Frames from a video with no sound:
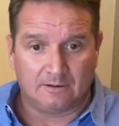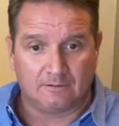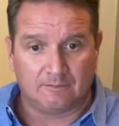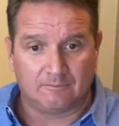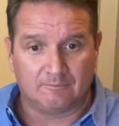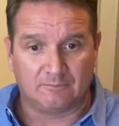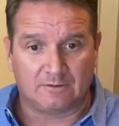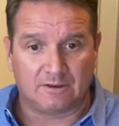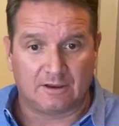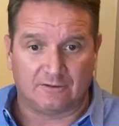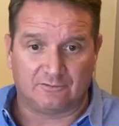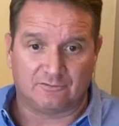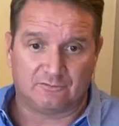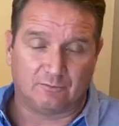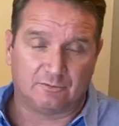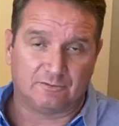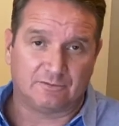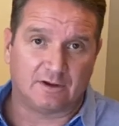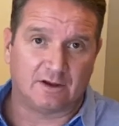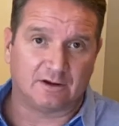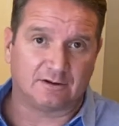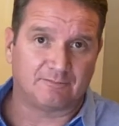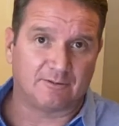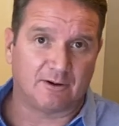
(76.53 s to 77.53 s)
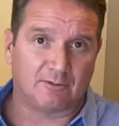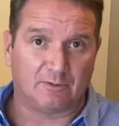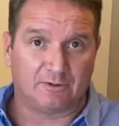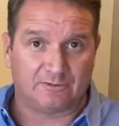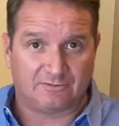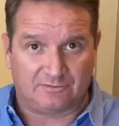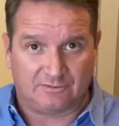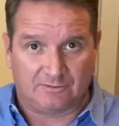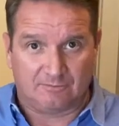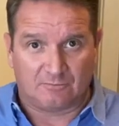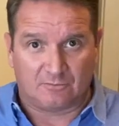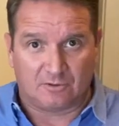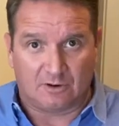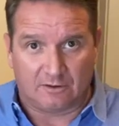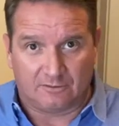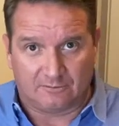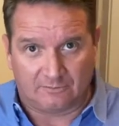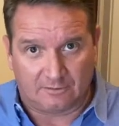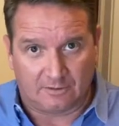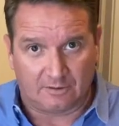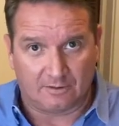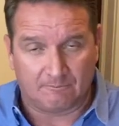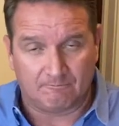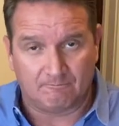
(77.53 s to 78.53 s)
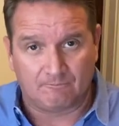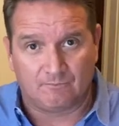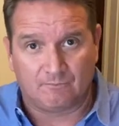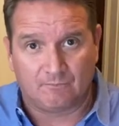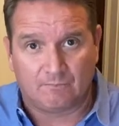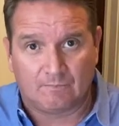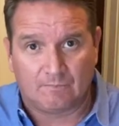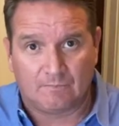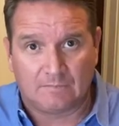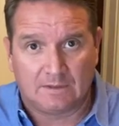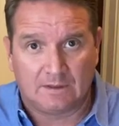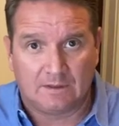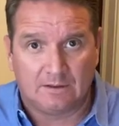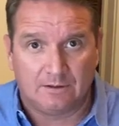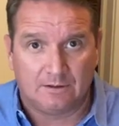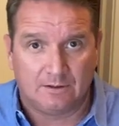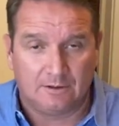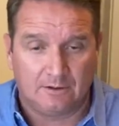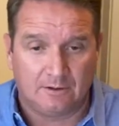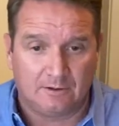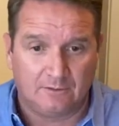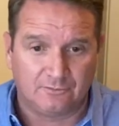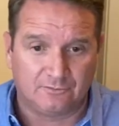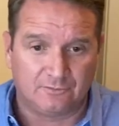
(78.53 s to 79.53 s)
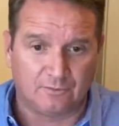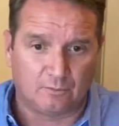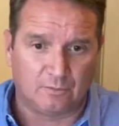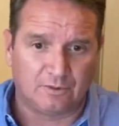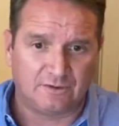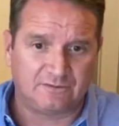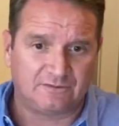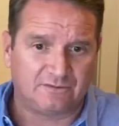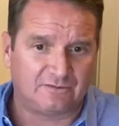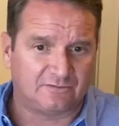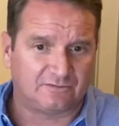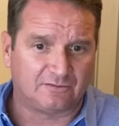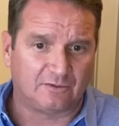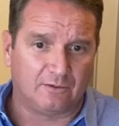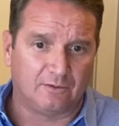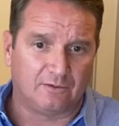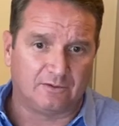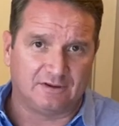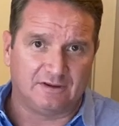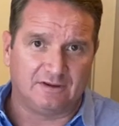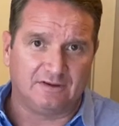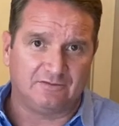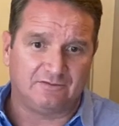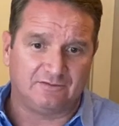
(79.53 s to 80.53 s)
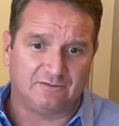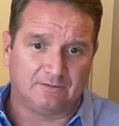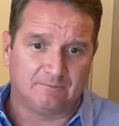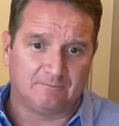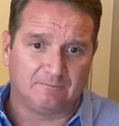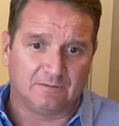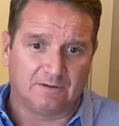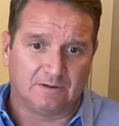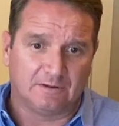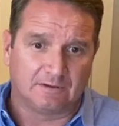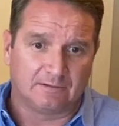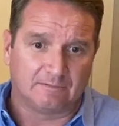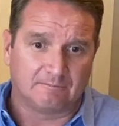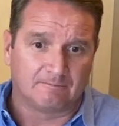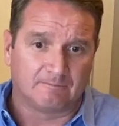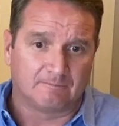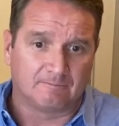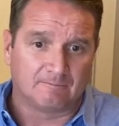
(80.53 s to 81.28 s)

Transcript: Okay, so we talked about what SIM cards are. So what is this whole eSIM thing?